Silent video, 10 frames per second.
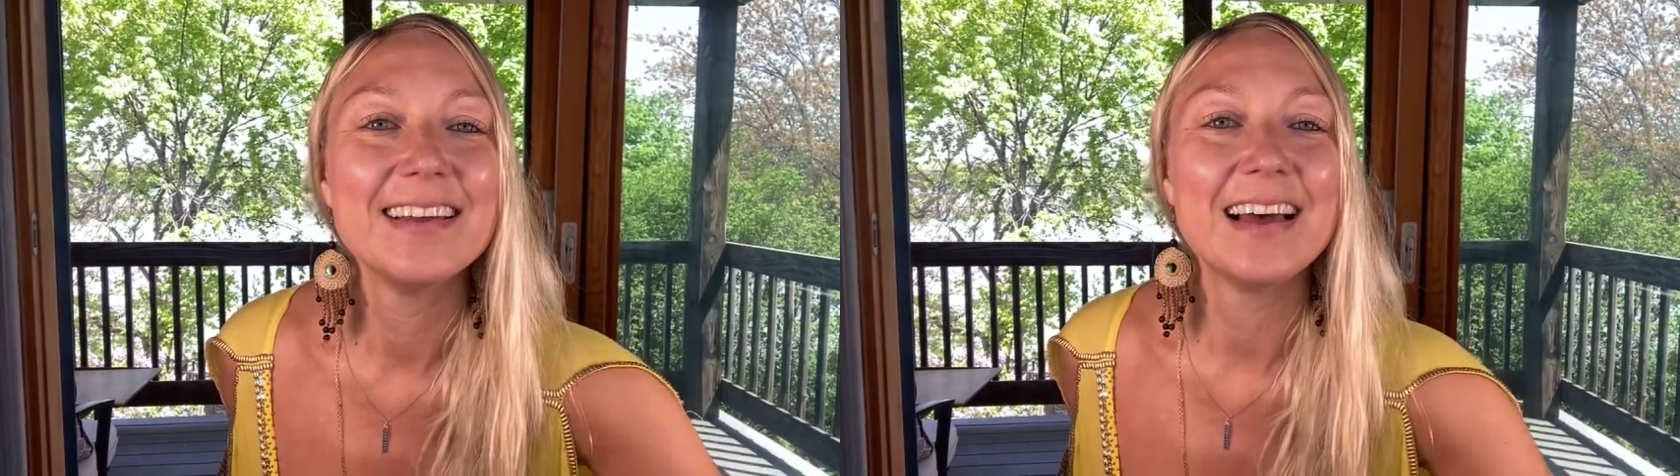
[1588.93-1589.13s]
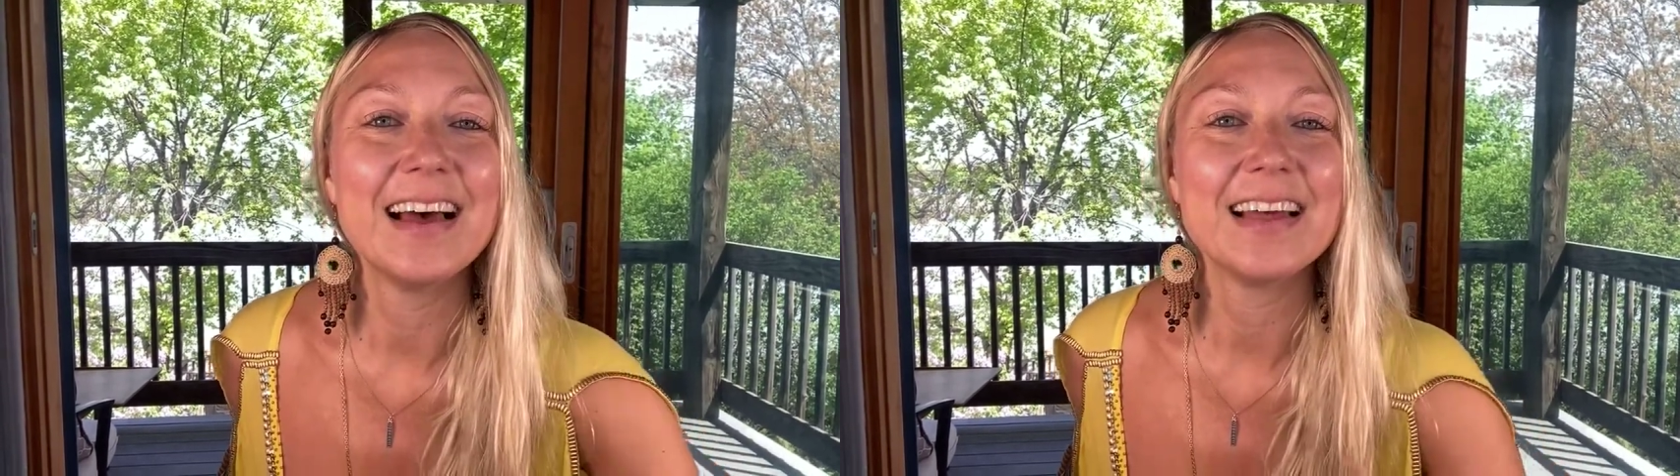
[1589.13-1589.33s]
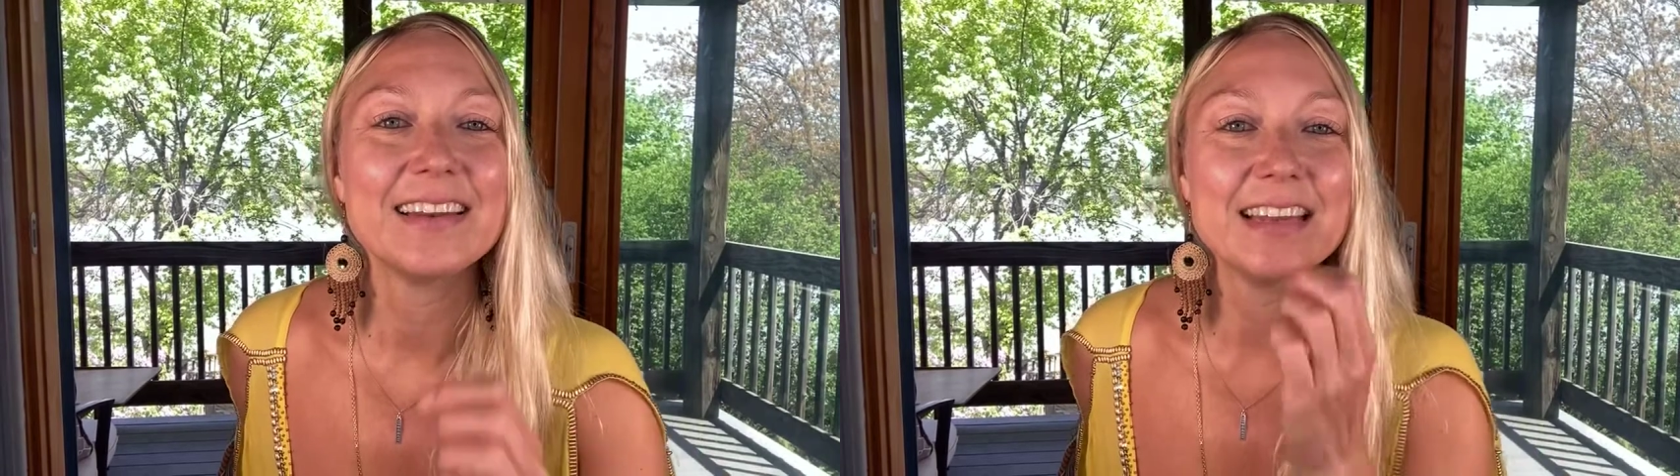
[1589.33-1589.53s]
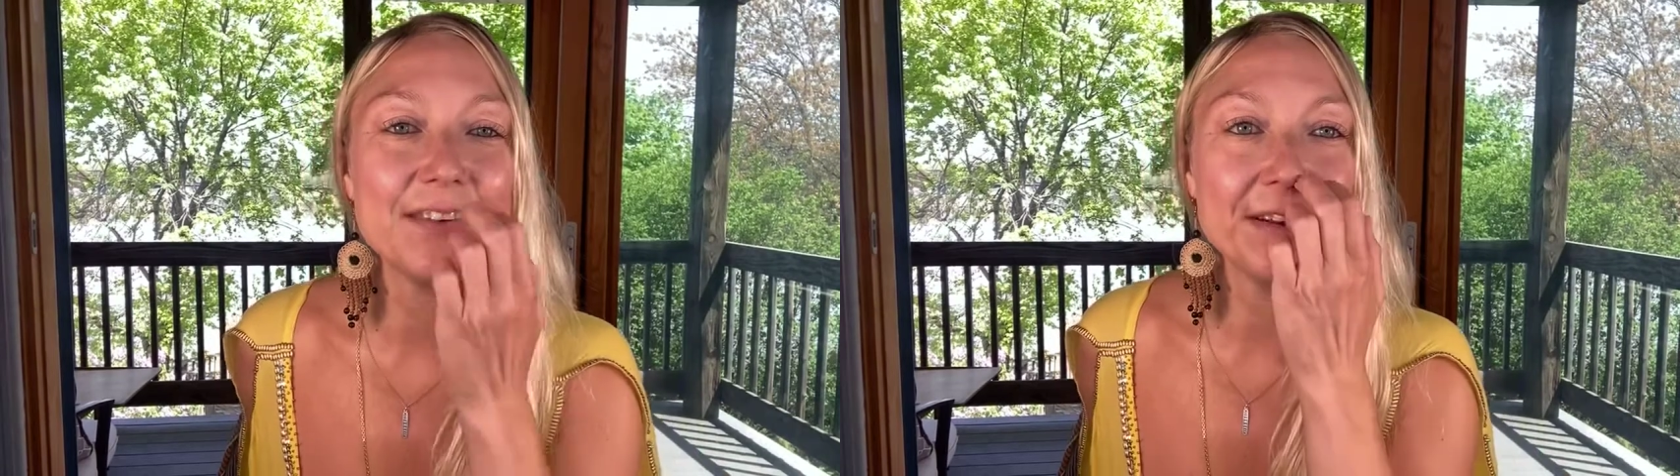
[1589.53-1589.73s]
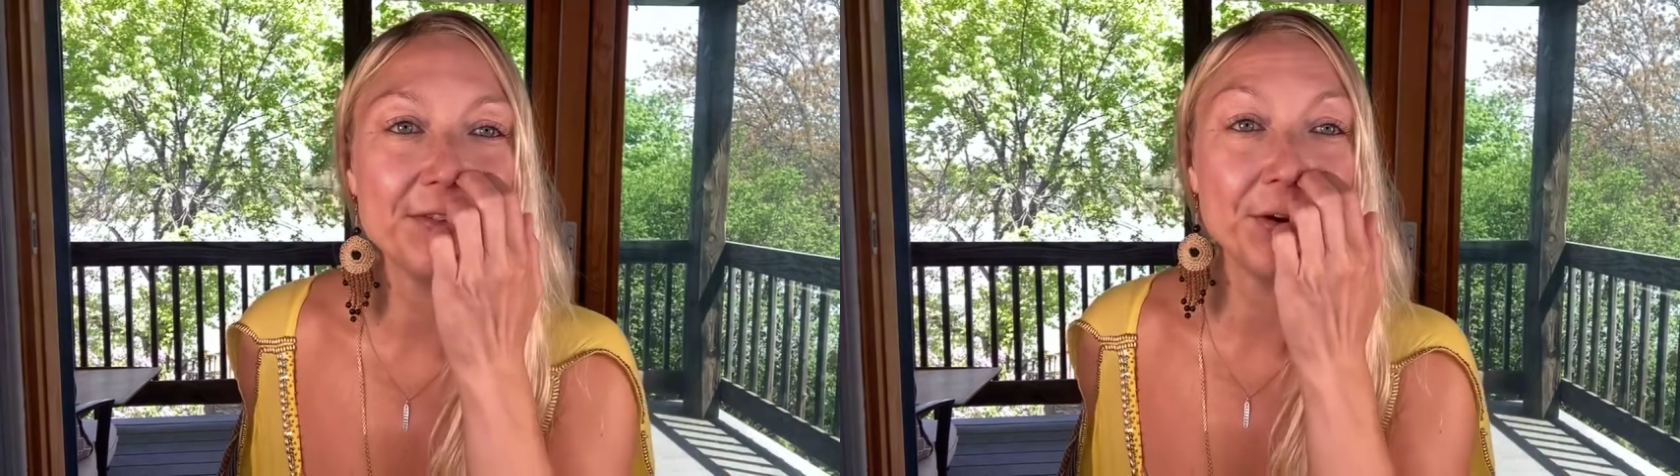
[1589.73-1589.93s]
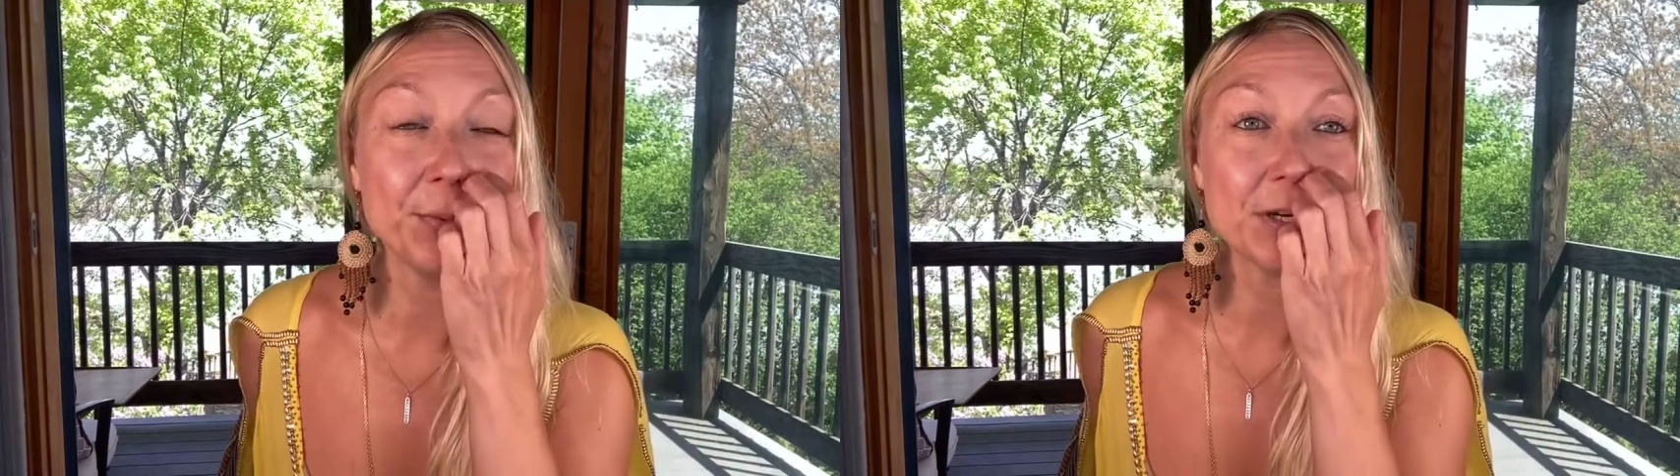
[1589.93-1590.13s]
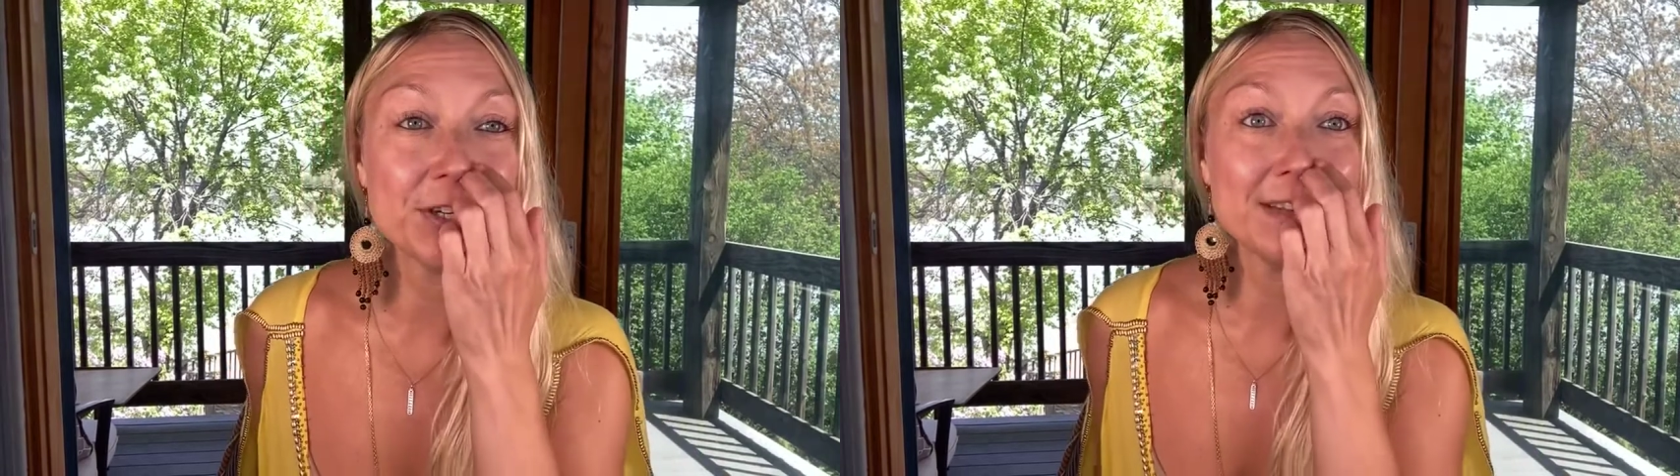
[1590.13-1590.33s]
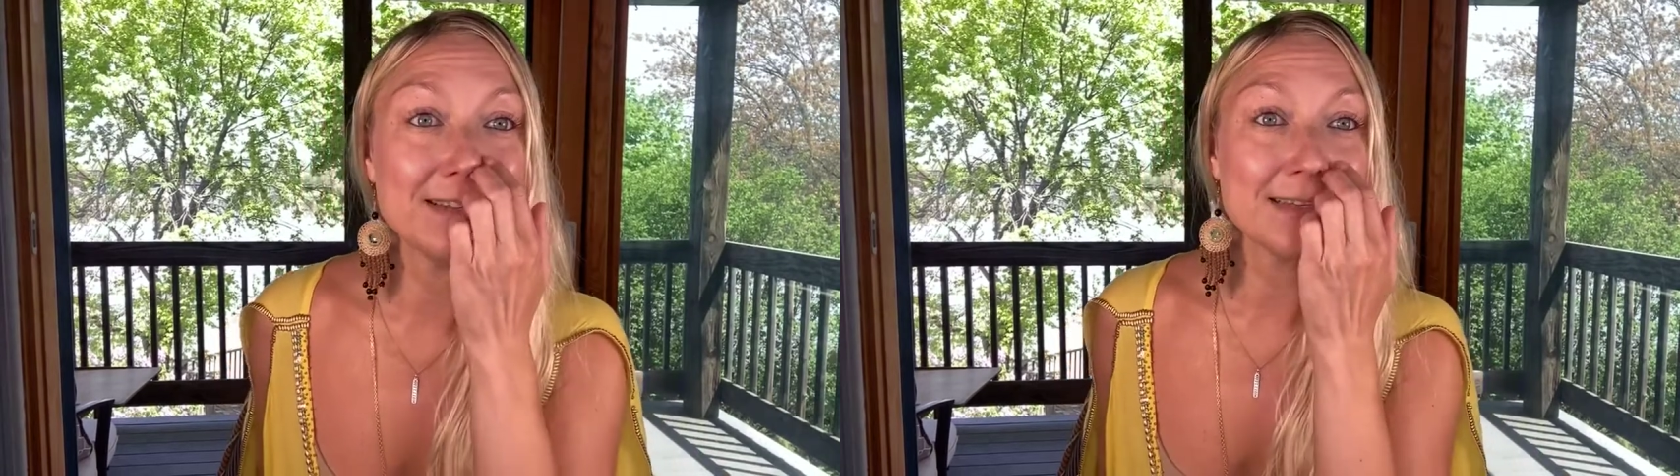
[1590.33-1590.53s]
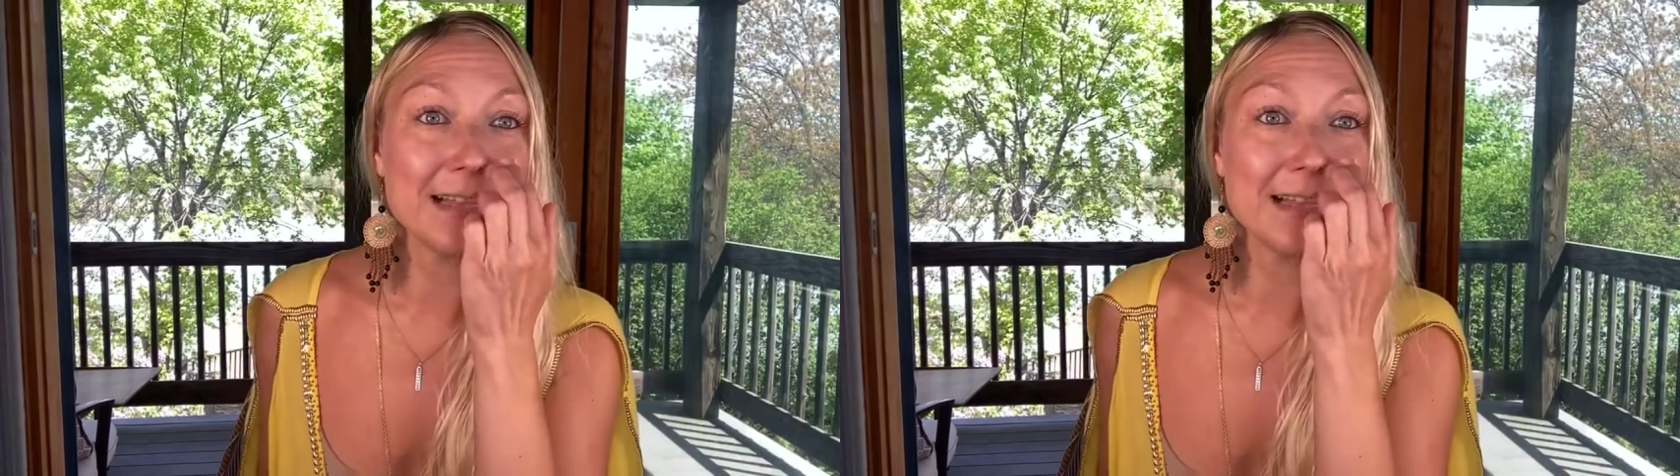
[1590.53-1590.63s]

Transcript: And even if you're watching this